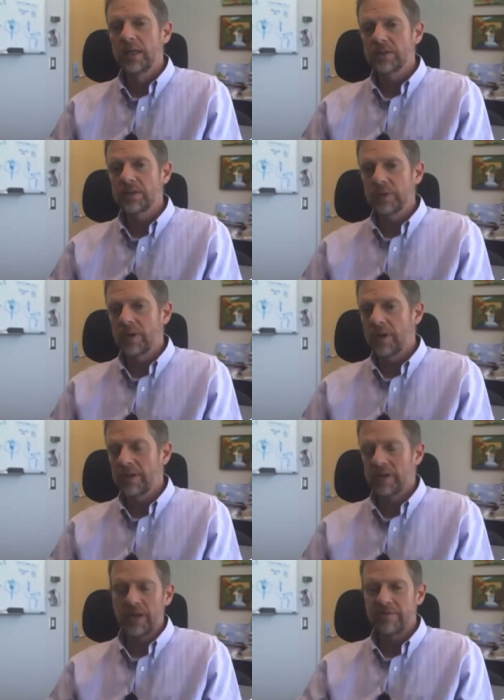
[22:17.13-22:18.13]
that's what we
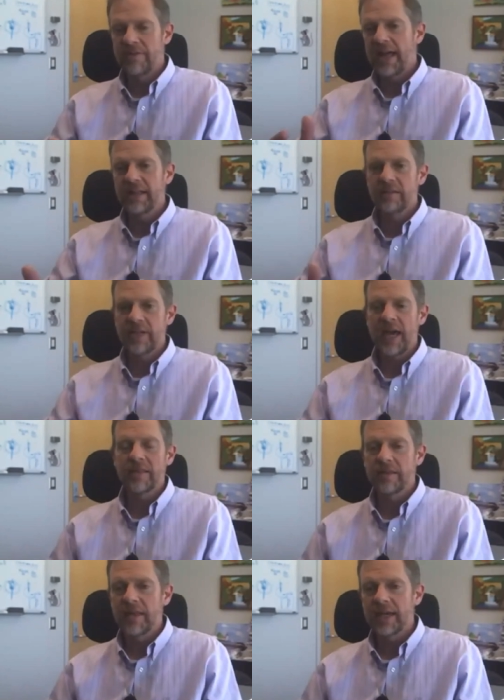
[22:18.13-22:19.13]
call you know that valley of
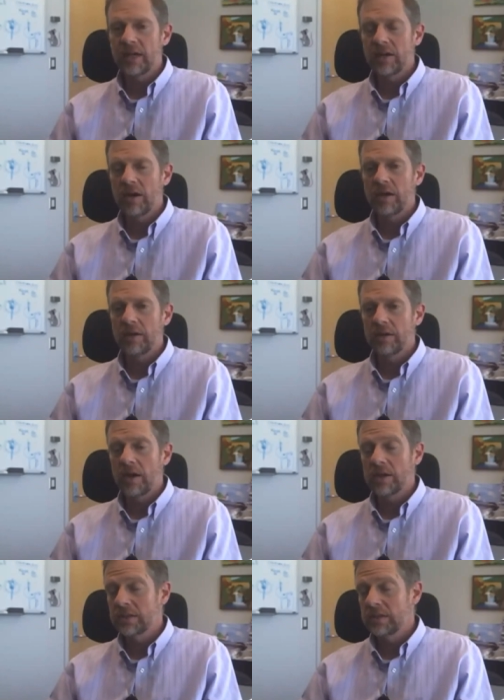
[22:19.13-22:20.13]
death, and that can co-
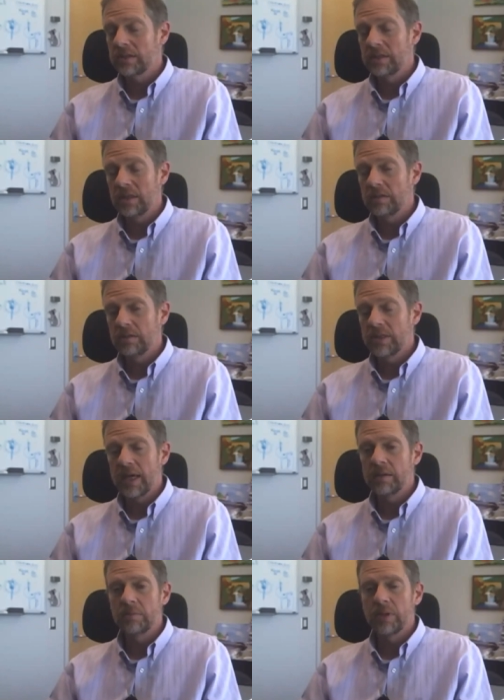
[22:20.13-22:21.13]
cost you know
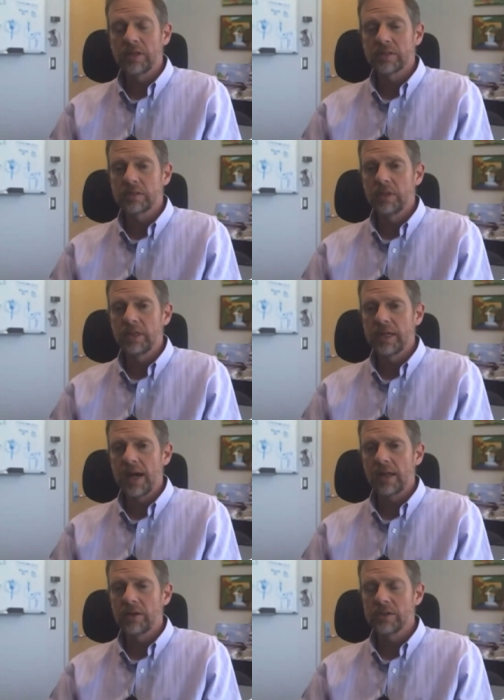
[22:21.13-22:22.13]
ten plus million
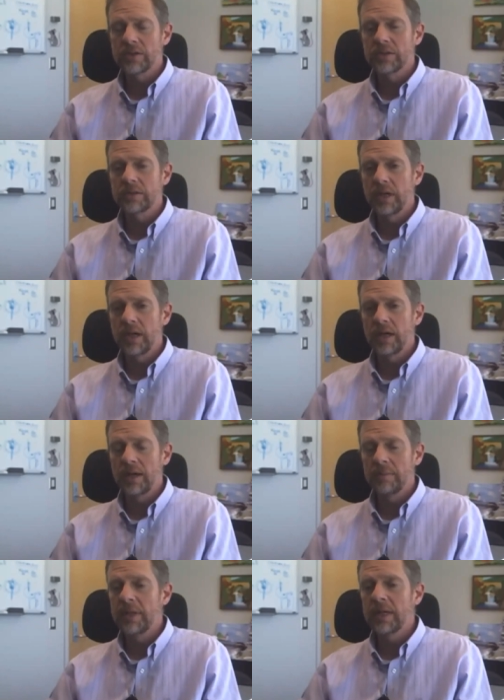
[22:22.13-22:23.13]
dollars uh,
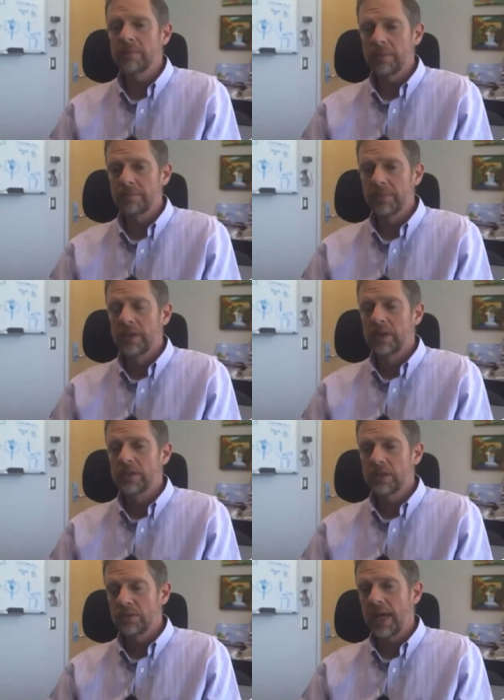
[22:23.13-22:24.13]
at minimum
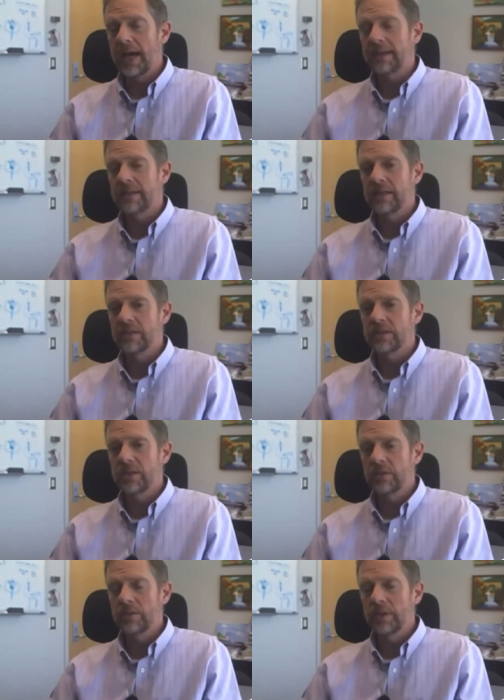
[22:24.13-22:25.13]
to do that. And
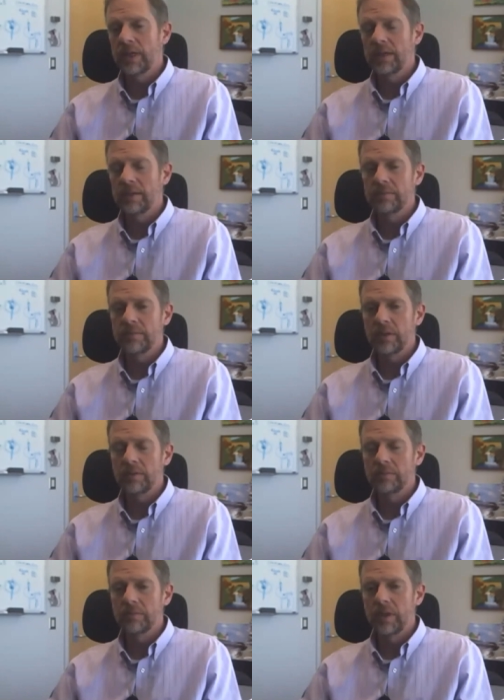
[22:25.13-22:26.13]
so um, you
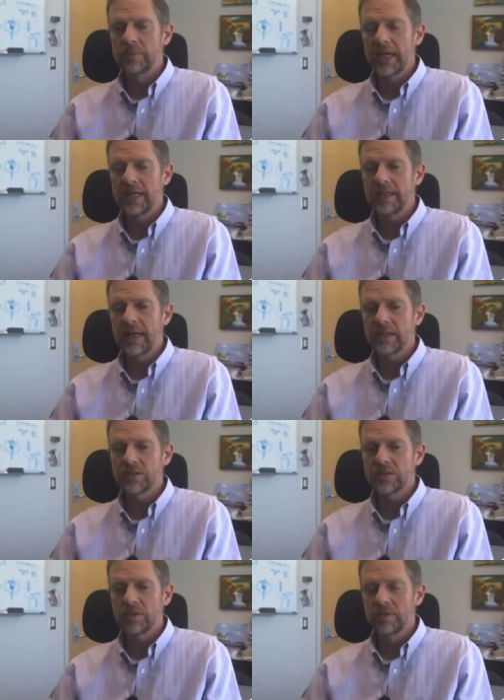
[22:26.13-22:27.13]
know obtaining that
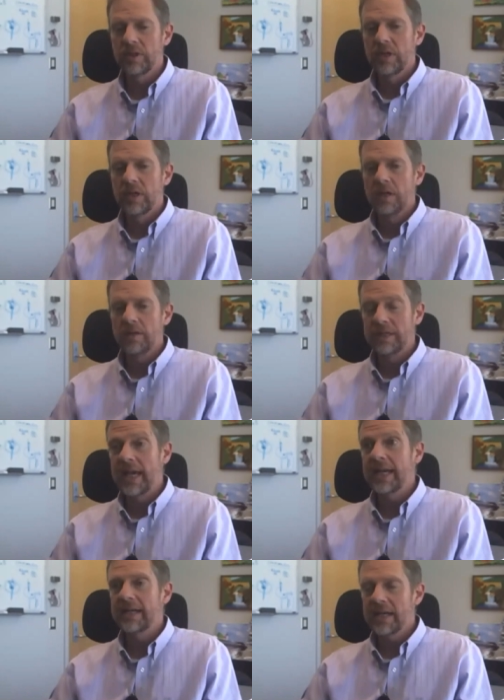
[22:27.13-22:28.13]
sort of the
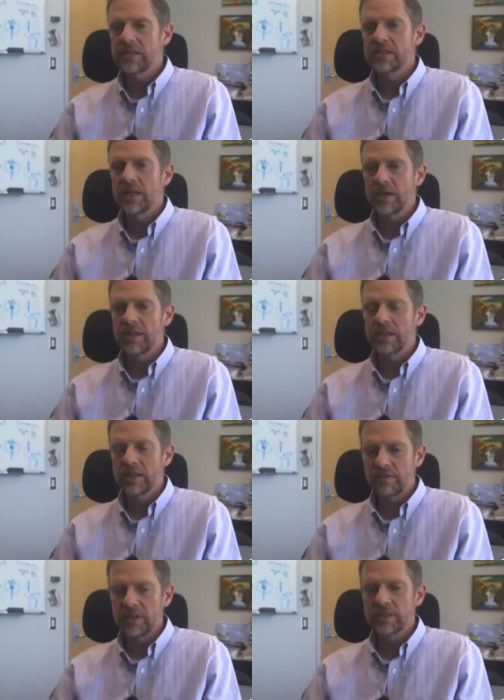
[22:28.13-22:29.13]
data necessary to
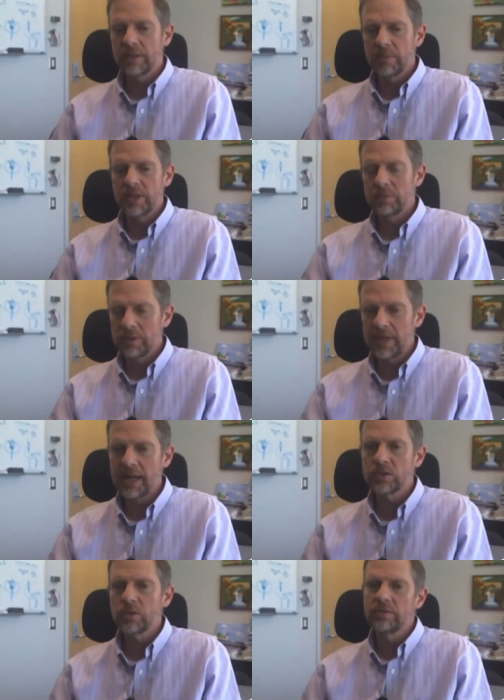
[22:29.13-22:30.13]
convince somebody to put
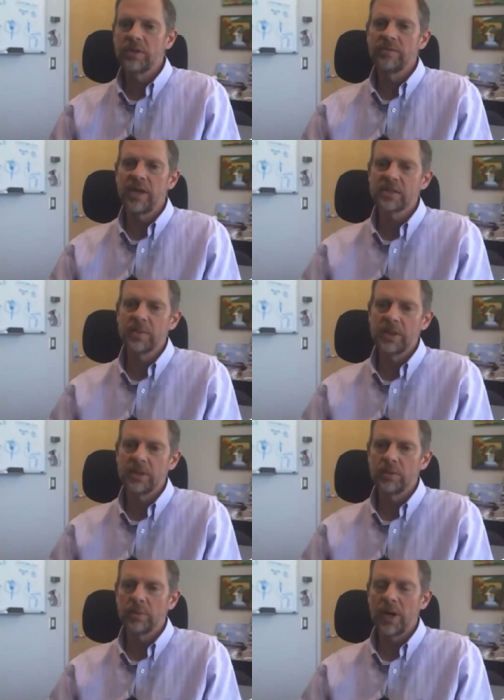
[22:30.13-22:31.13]
that sort of an investment
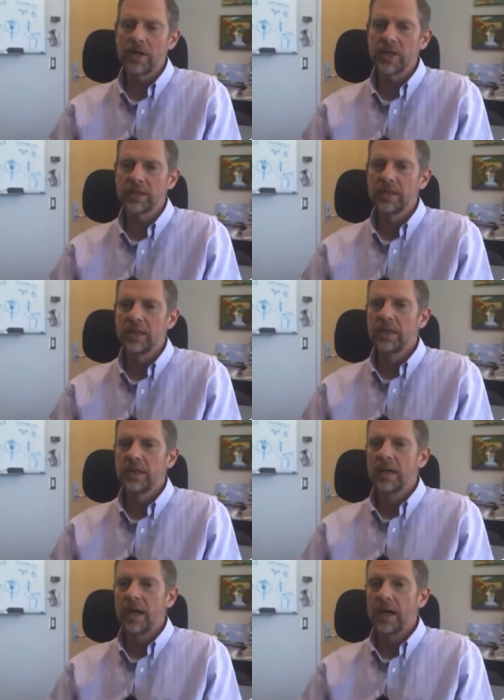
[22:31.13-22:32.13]
into a project
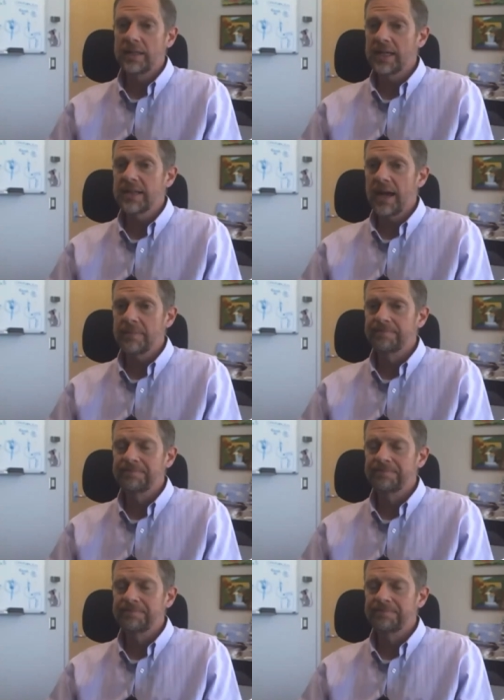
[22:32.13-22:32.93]
uh, takes time.